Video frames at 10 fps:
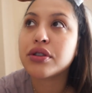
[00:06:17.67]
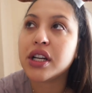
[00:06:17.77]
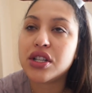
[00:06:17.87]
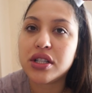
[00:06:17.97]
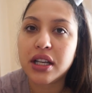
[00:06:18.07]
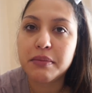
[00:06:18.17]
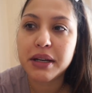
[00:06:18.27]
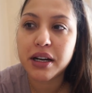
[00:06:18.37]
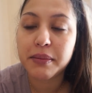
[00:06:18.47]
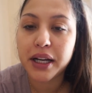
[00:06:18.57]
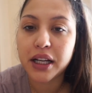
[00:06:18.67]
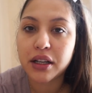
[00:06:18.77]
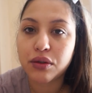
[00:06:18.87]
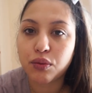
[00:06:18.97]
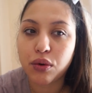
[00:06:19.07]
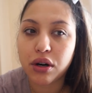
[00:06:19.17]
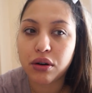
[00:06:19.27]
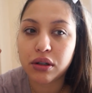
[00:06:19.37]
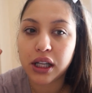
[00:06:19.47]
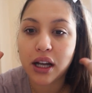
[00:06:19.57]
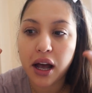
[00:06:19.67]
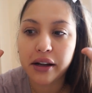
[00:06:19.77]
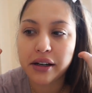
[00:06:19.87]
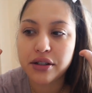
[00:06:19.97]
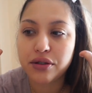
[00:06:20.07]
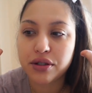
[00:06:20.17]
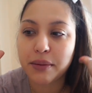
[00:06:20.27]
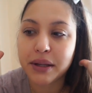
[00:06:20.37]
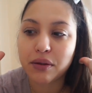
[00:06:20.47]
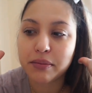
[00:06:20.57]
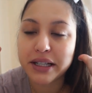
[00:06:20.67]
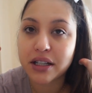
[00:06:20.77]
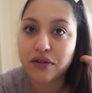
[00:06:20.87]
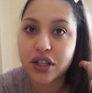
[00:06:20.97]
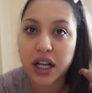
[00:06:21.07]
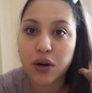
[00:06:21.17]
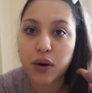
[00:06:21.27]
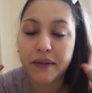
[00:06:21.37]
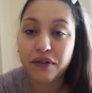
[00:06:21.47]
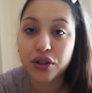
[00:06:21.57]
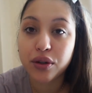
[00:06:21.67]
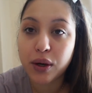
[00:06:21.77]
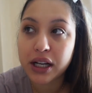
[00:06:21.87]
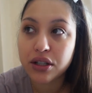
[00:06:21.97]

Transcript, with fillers: it just hit me and I'm like, whoa, like I gotta do something with myself because I don't wanna feel the way